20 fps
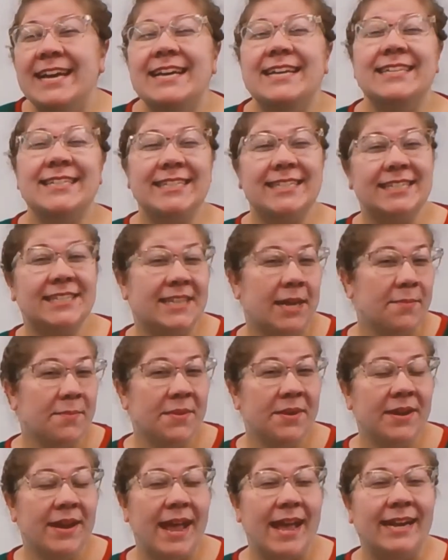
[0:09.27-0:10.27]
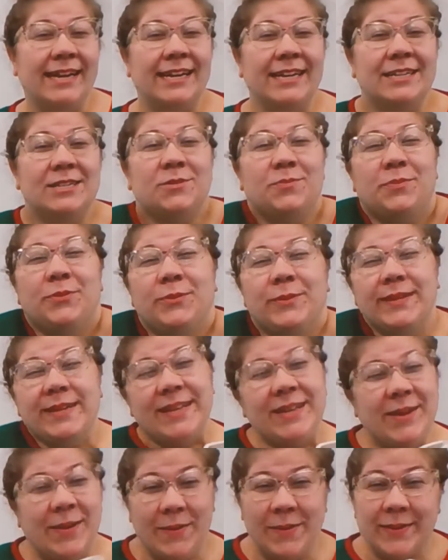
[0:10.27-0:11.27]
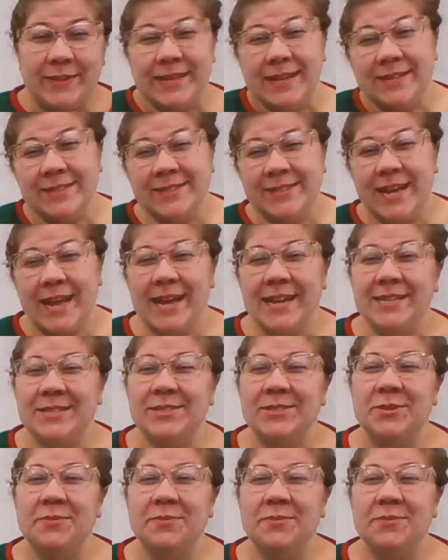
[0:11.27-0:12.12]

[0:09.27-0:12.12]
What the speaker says: It's December, and it is pretty cold outside,